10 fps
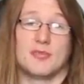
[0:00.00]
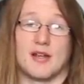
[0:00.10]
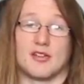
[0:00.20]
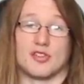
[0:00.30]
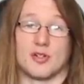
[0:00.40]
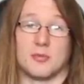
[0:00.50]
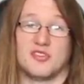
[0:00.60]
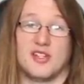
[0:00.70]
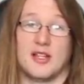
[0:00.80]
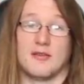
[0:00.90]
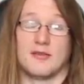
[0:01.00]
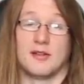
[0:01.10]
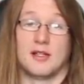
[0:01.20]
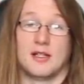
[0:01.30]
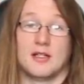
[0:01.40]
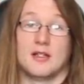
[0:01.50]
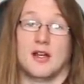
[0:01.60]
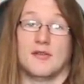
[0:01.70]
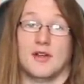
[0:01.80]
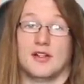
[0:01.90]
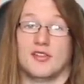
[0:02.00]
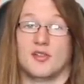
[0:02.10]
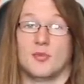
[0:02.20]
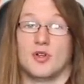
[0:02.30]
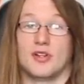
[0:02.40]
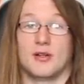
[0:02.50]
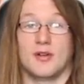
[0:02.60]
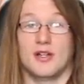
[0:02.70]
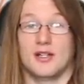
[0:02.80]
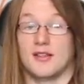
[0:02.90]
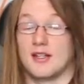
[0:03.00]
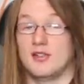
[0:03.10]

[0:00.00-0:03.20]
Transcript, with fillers: Behringer himself. I find it somewhat ironic that